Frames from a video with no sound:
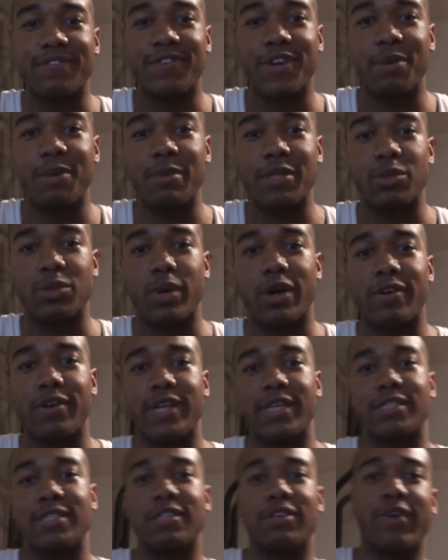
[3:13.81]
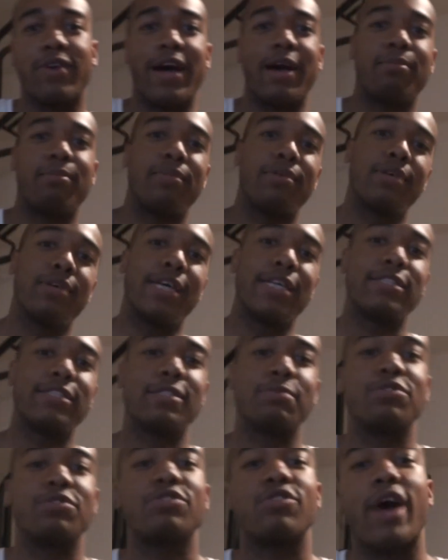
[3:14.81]
follow me Twitter and Instagram, and
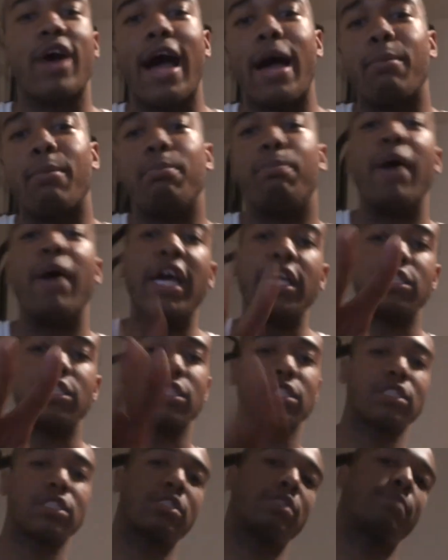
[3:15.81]
subscribe. Peace.